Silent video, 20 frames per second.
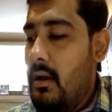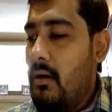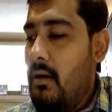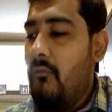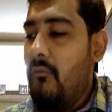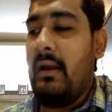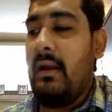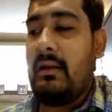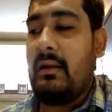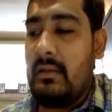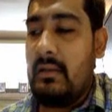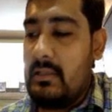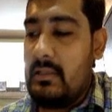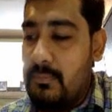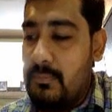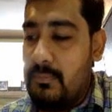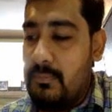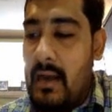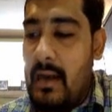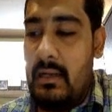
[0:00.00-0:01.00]
work
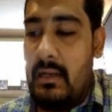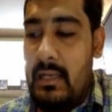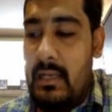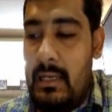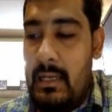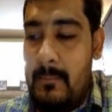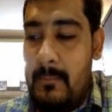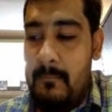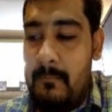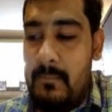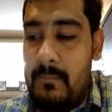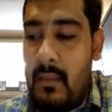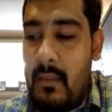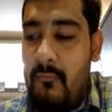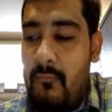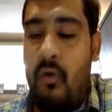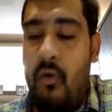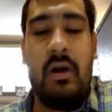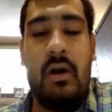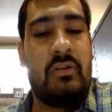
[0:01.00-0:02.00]
smartly.
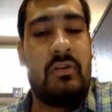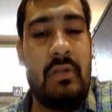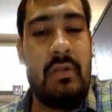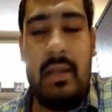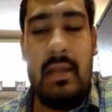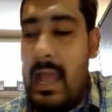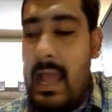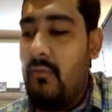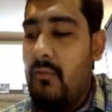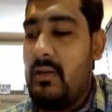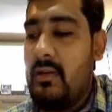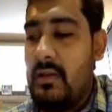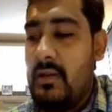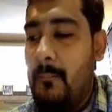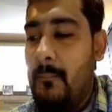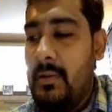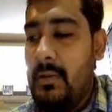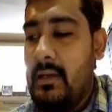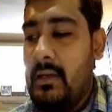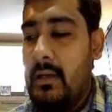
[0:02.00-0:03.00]
Focus on the language
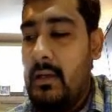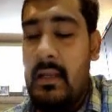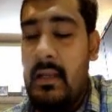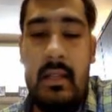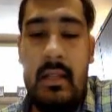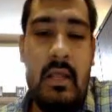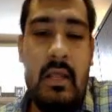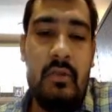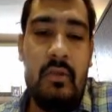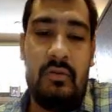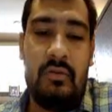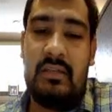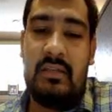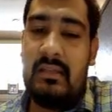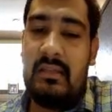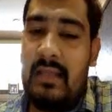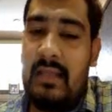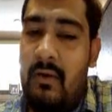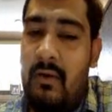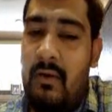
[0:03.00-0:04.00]
completely. So this
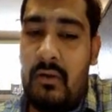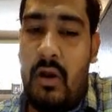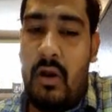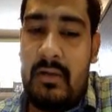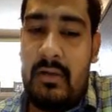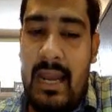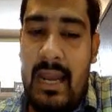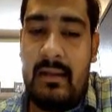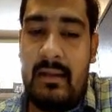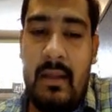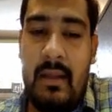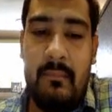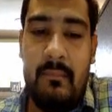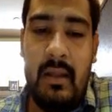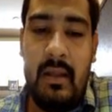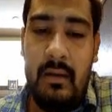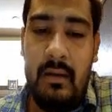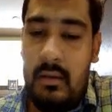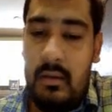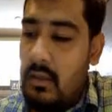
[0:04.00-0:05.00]
is our contact
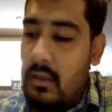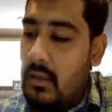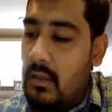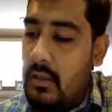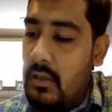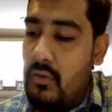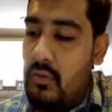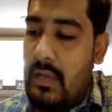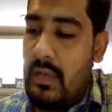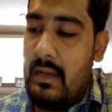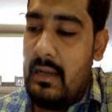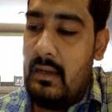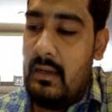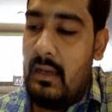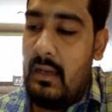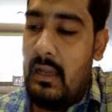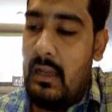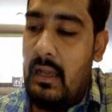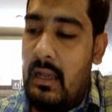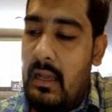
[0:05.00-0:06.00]
number. You
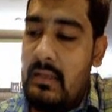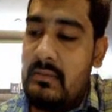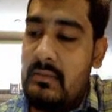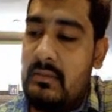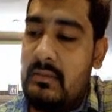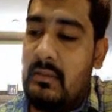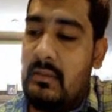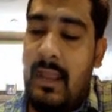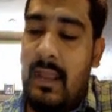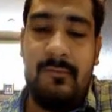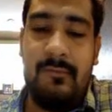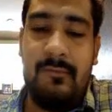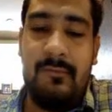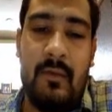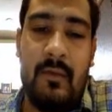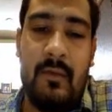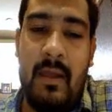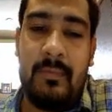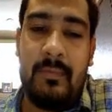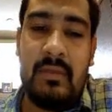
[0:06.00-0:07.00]
can take from the
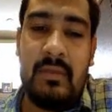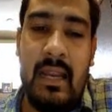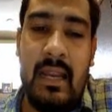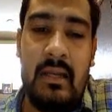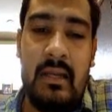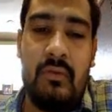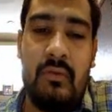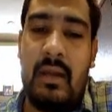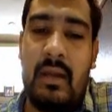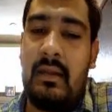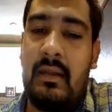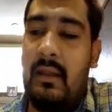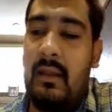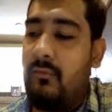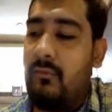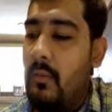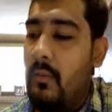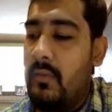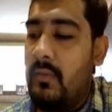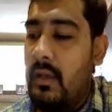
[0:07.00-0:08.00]
website. You can take
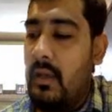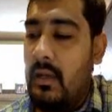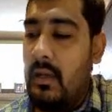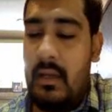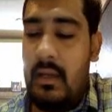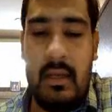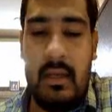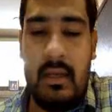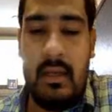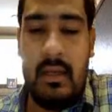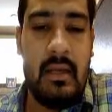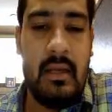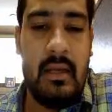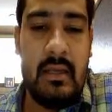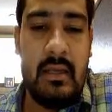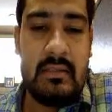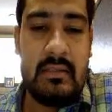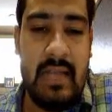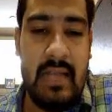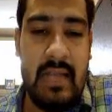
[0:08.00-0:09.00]
from
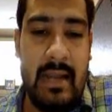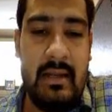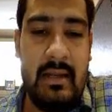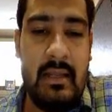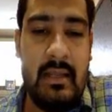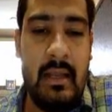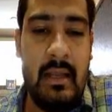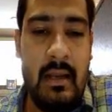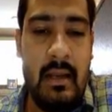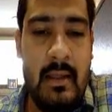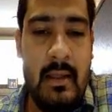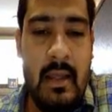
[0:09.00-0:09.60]
the slide here.